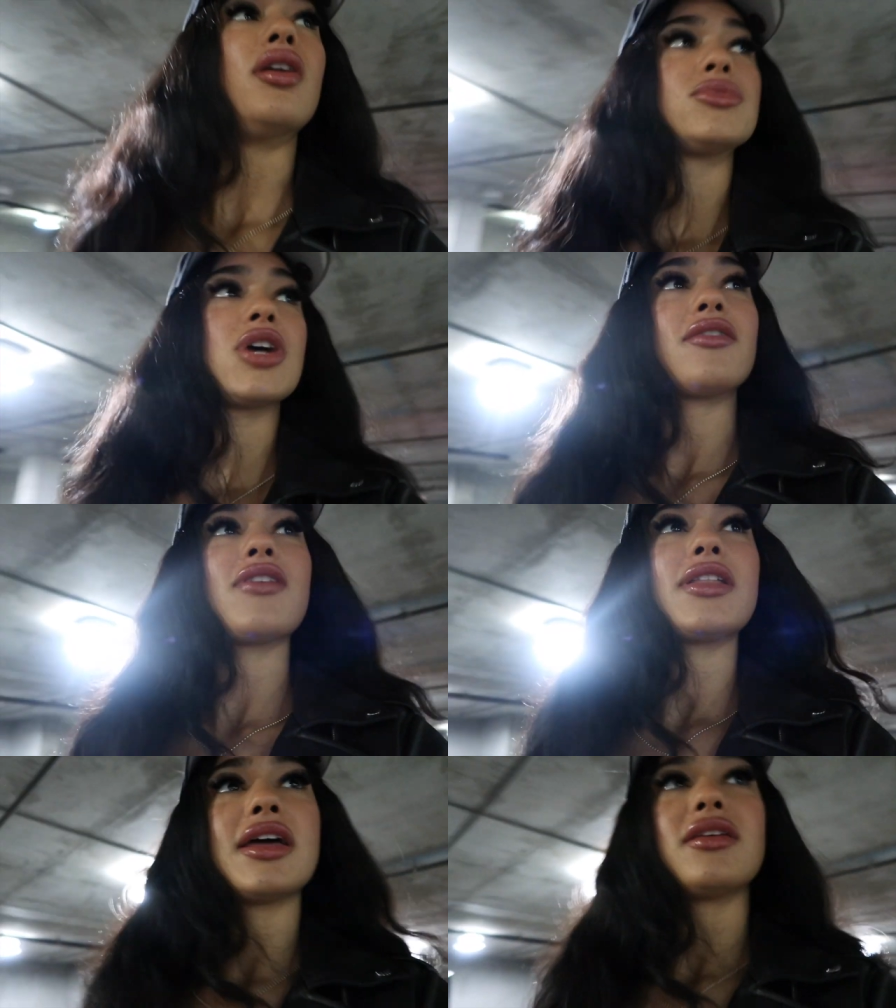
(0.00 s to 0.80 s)
I'm trying to
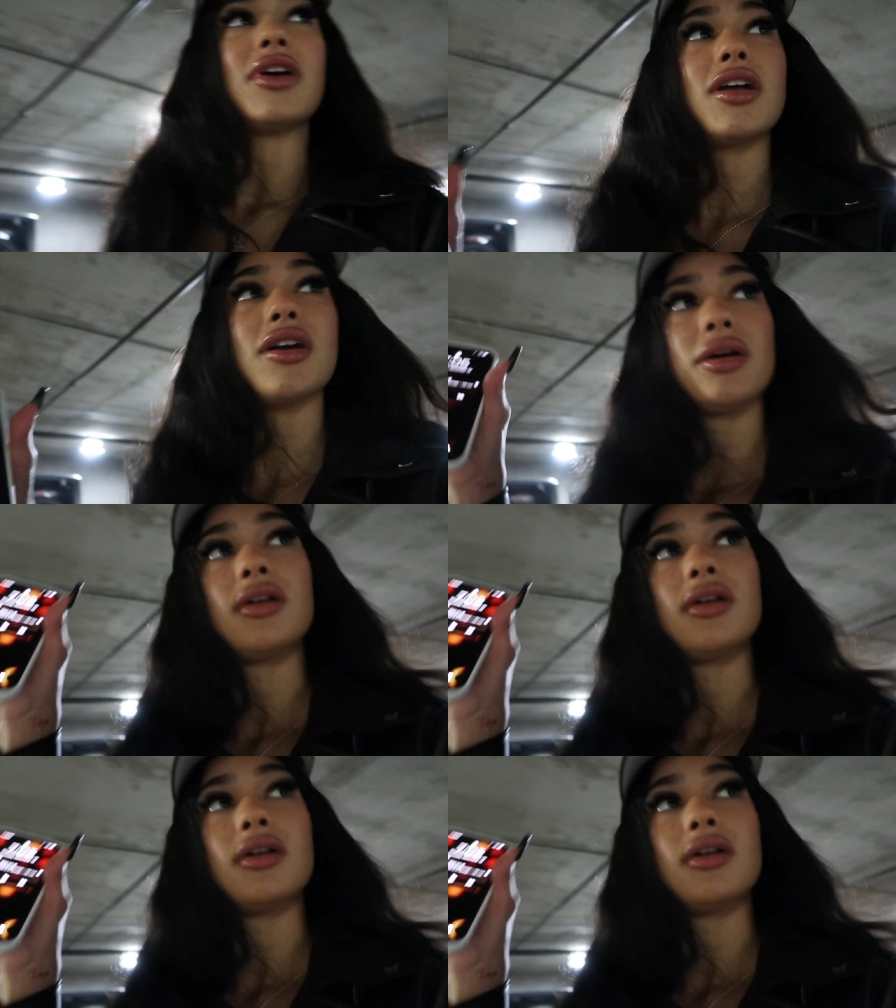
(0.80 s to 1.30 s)
find the elevator.